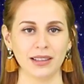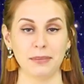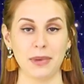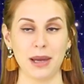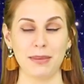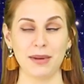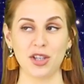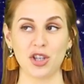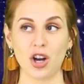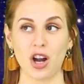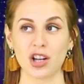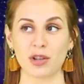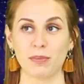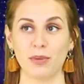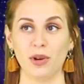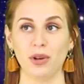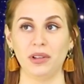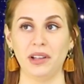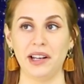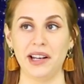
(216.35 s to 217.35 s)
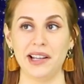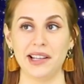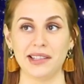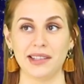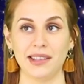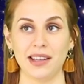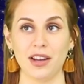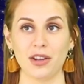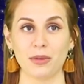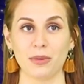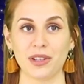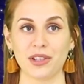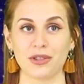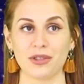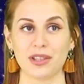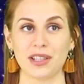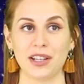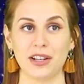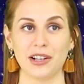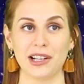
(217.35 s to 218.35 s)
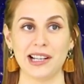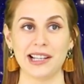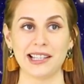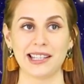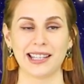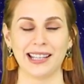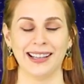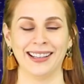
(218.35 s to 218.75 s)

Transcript: Maybe Josh Brolin is, the other ones are serious.